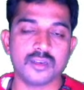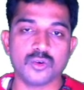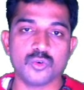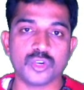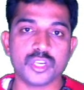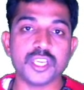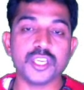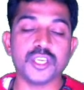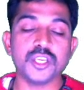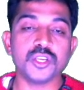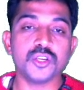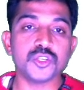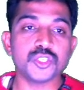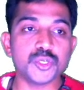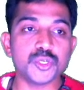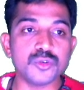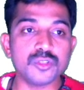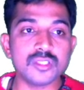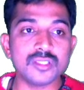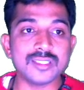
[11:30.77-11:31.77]
Okay,
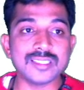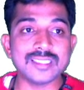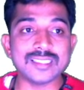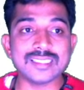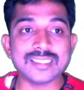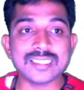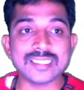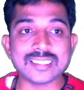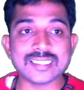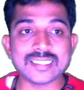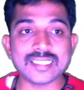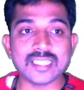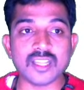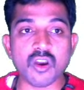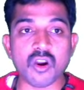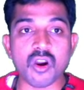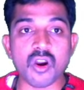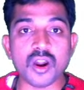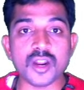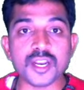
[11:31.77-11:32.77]
the
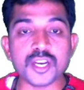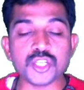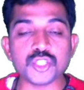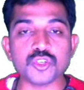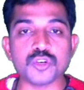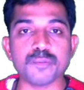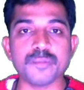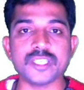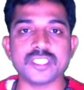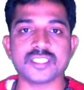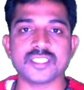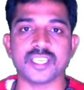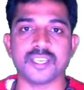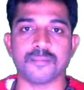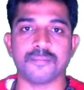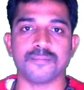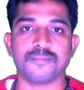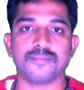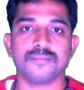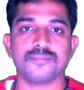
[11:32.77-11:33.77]
order should be
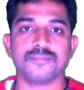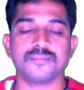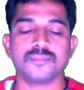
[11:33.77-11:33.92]
same.